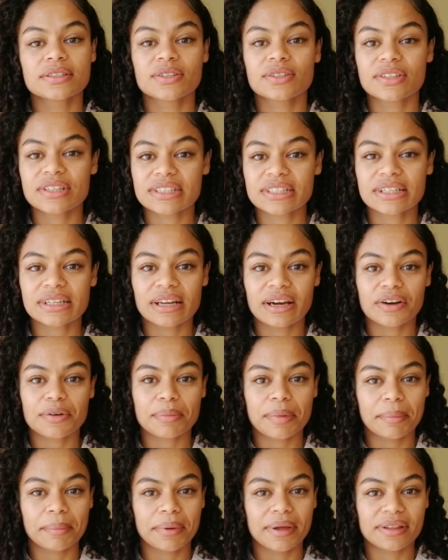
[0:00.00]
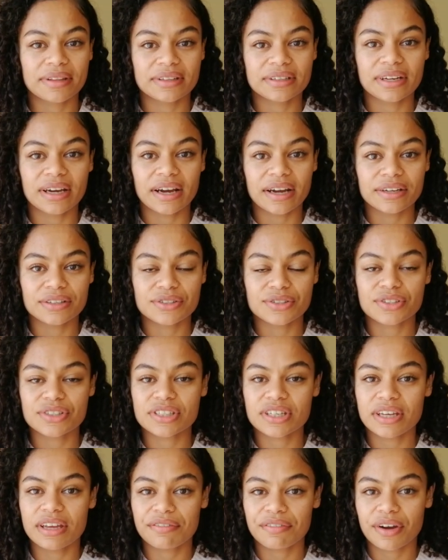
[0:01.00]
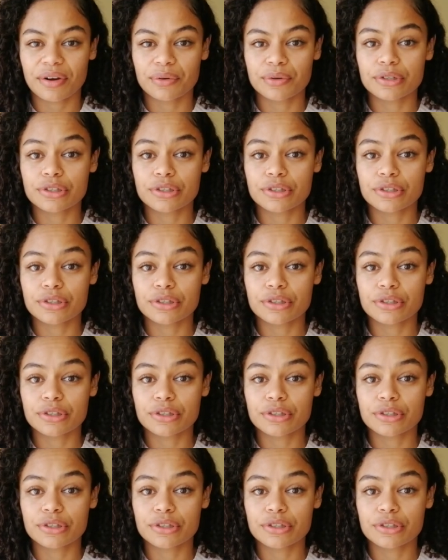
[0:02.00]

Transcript: So this allowed my mother and I to see if our